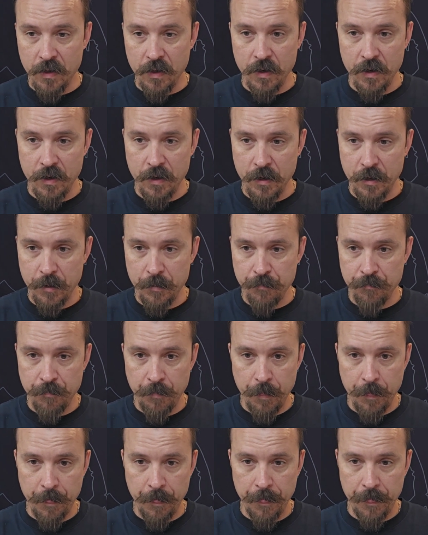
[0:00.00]
um,
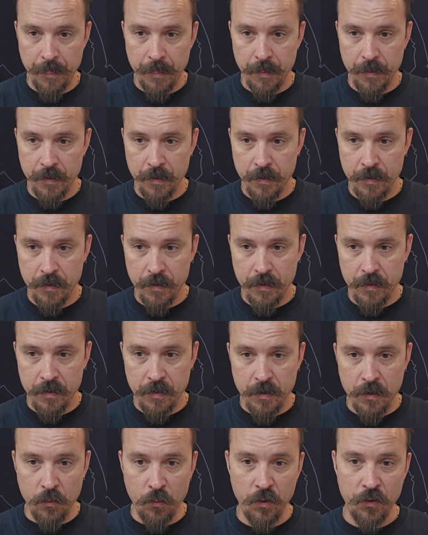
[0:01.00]

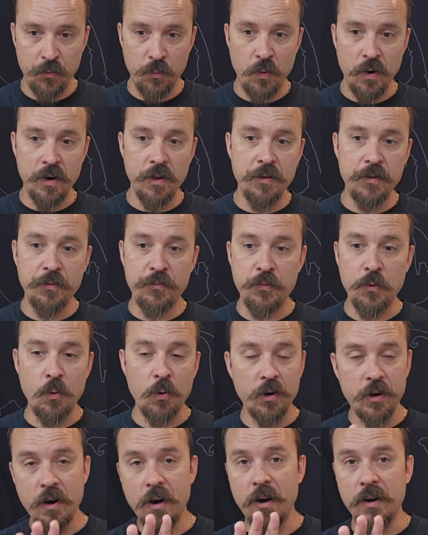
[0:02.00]
with one of the
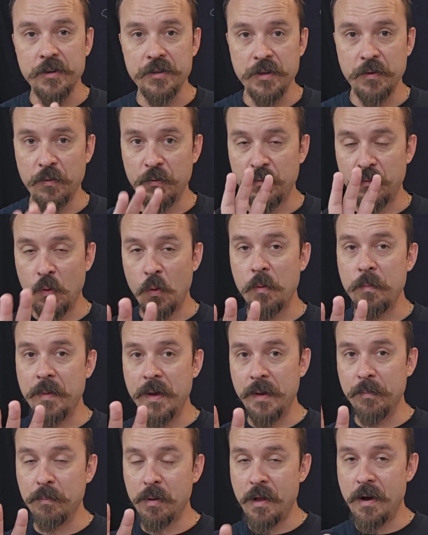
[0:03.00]
four guards. There were four
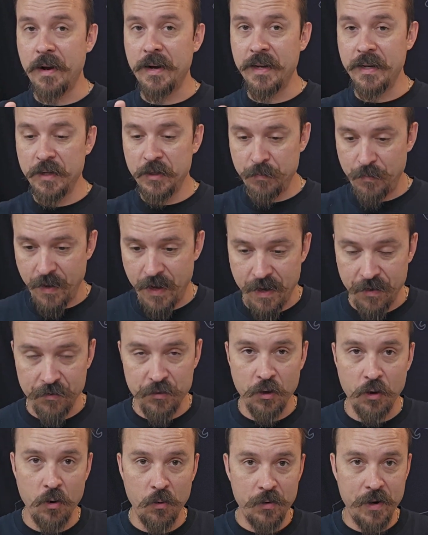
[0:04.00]
men blocking his path
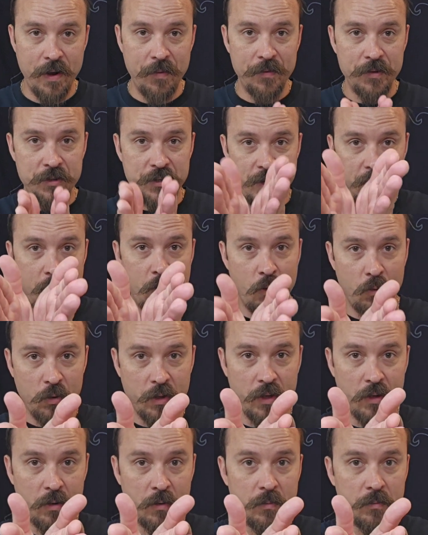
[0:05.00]
to go down this narrow
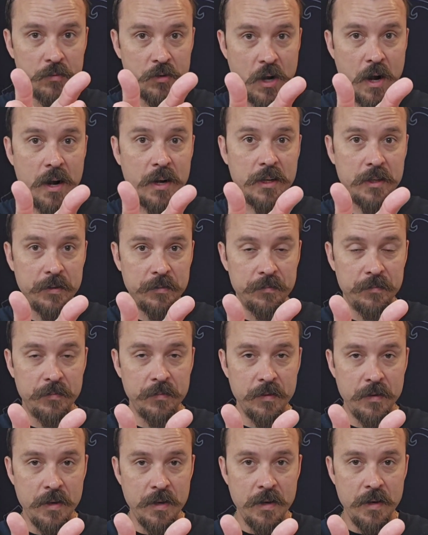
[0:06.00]
little dock.
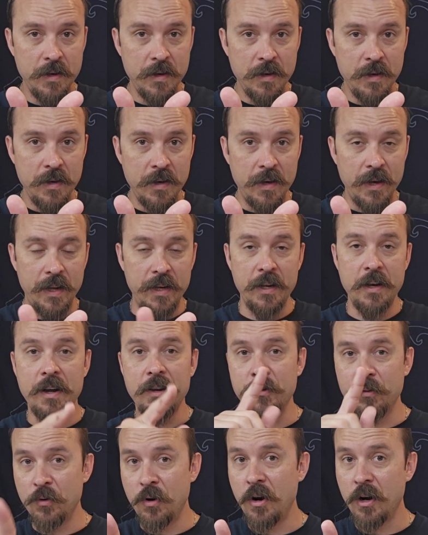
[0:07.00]
And he got
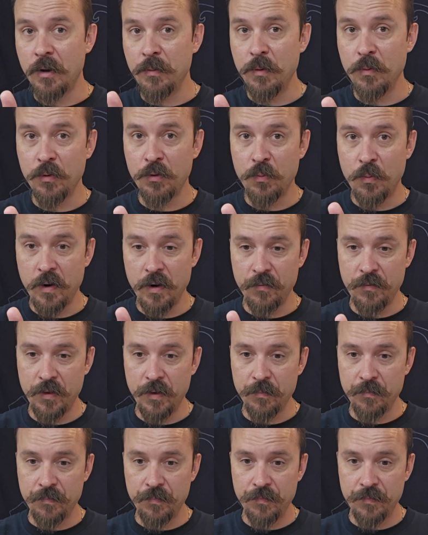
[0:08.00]
into an argument with one of
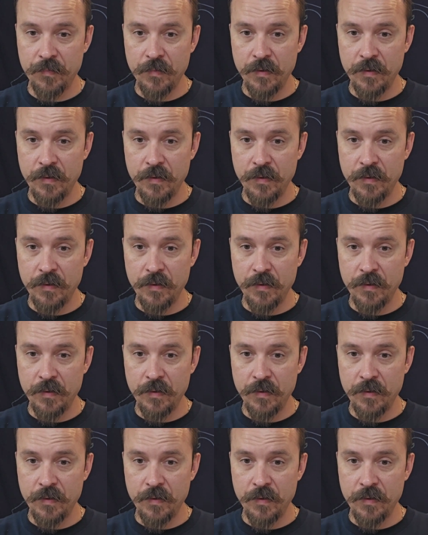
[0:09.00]
them.